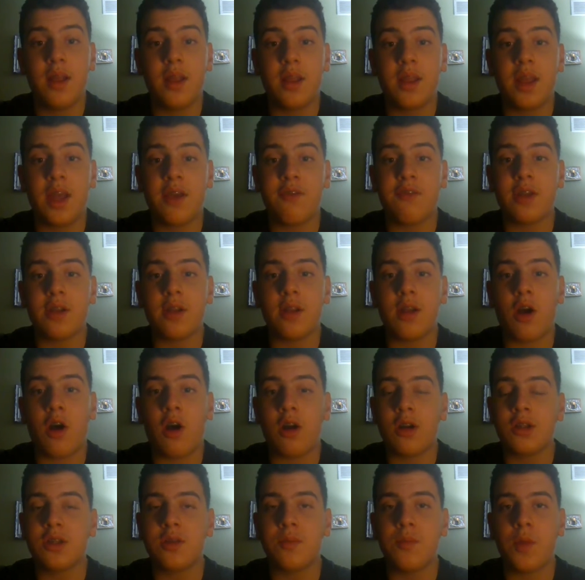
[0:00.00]
They have an
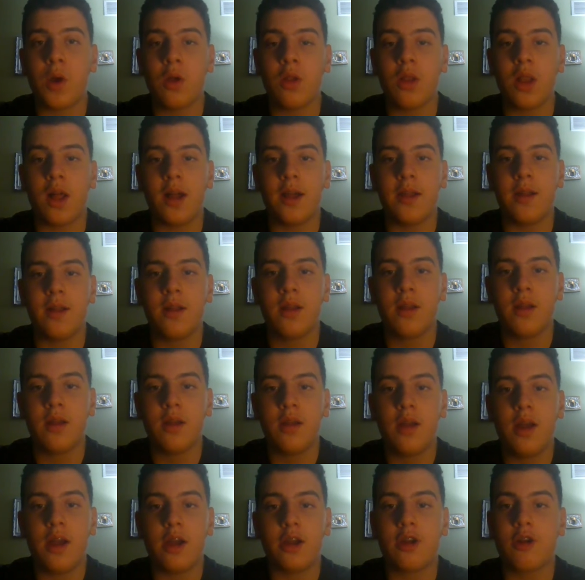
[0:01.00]
awesome O line,
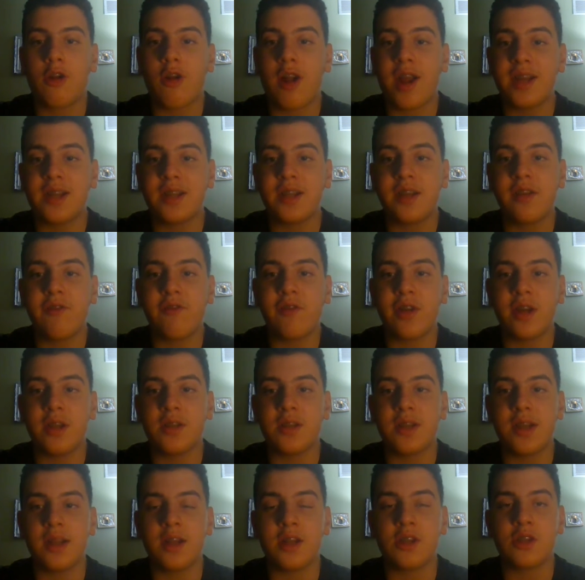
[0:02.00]
a great
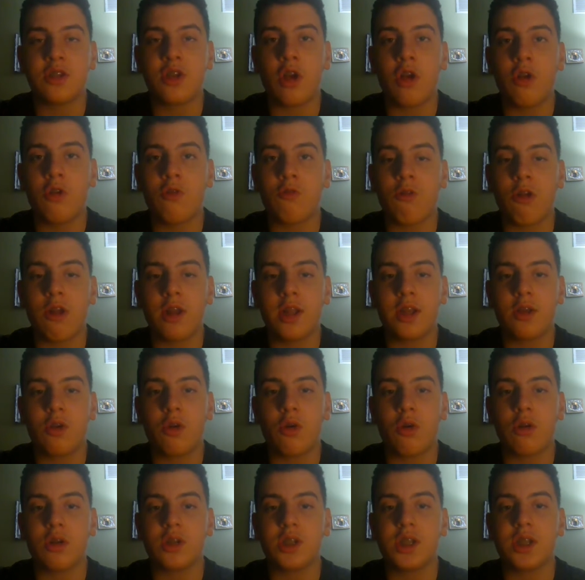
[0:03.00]
defense, and a solid running
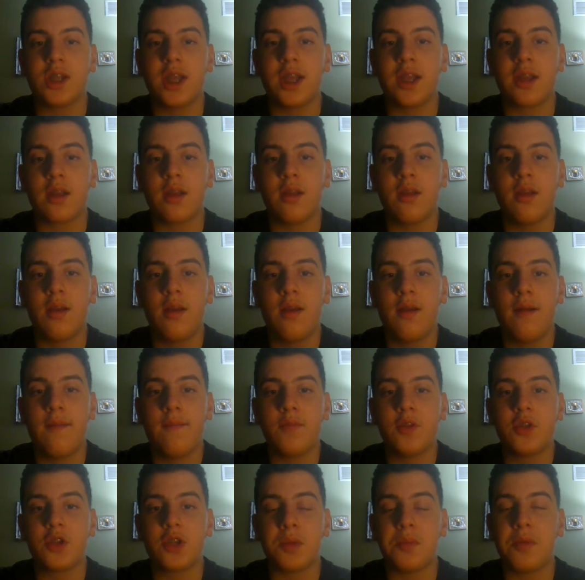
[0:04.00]
core to take
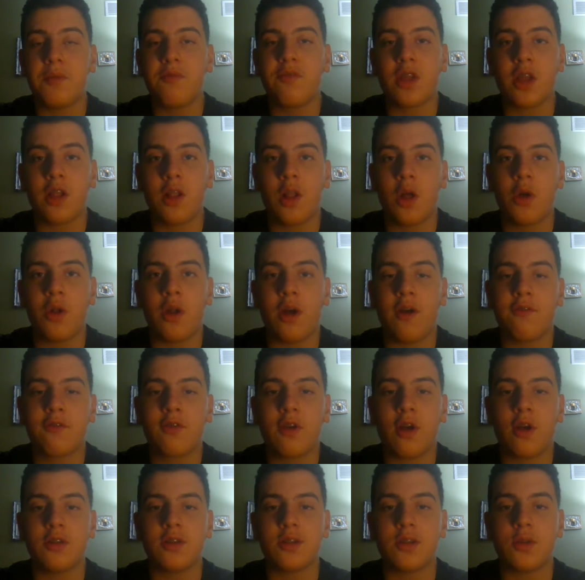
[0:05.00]
some of the load off
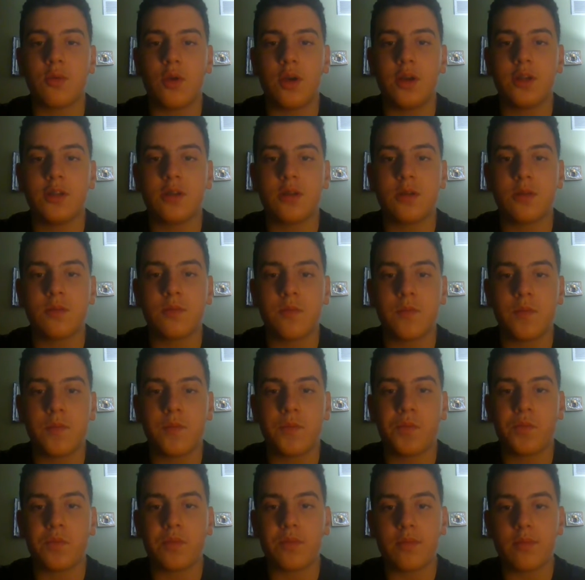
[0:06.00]
Carson Wentz.
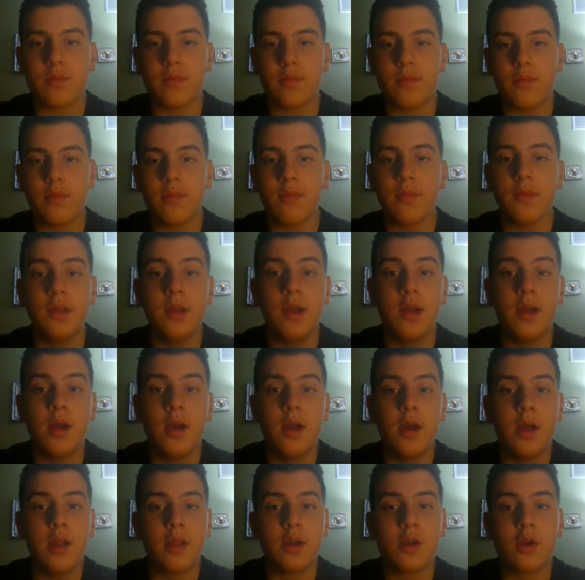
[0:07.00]

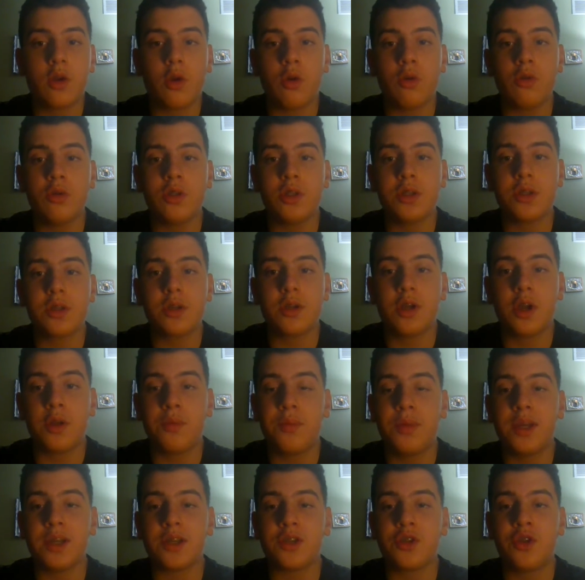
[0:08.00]
The Colts
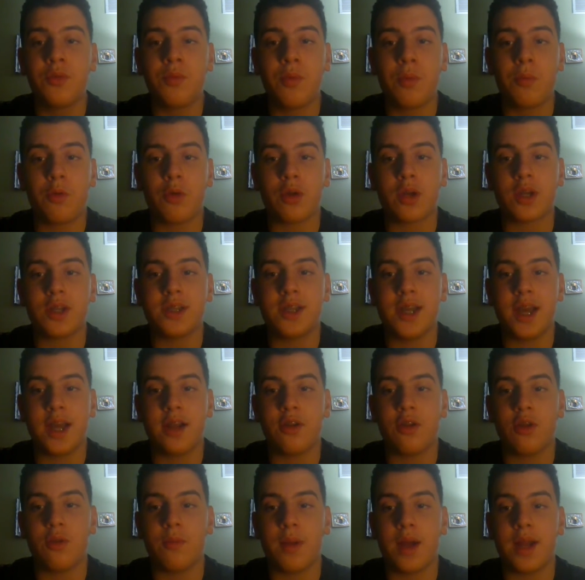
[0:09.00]
could be a Super Bowl
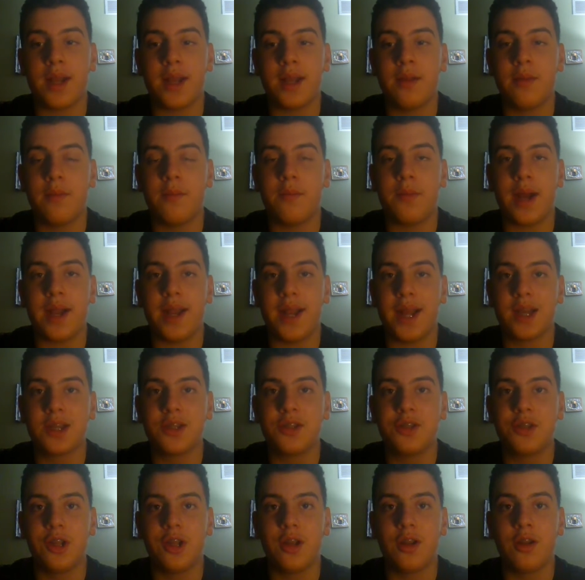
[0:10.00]
contender by, by
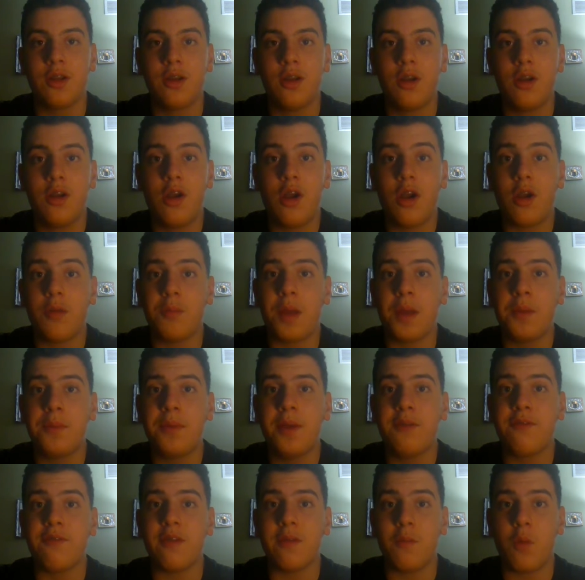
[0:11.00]
next year, or
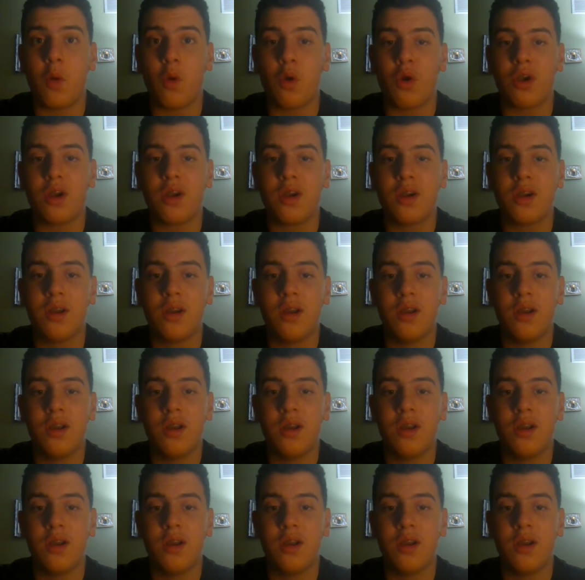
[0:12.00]
maybe even more.